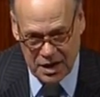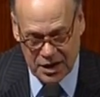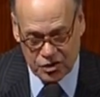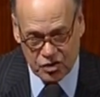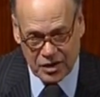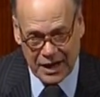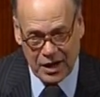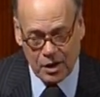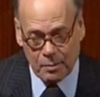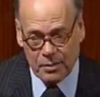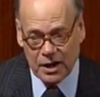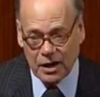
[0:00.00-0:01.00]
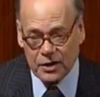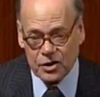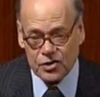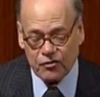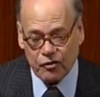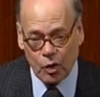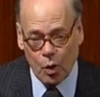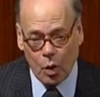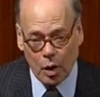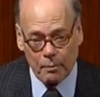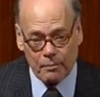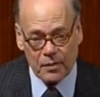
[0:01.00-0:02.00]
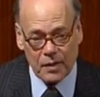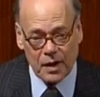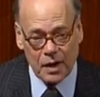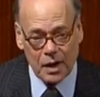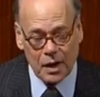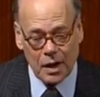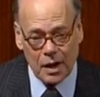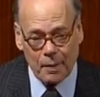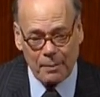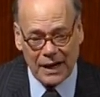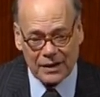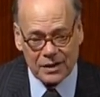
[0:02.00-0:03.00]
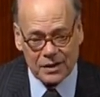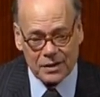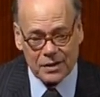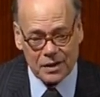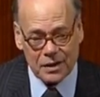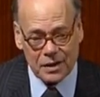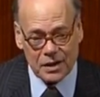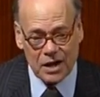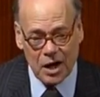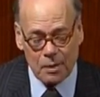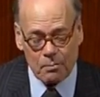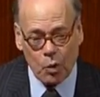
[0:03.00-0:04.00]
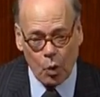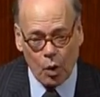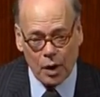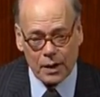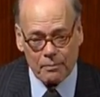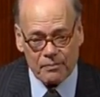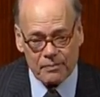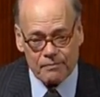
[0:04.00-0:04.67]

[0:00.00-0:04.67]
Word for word: Yesterday, on a bill on this floor about the unborn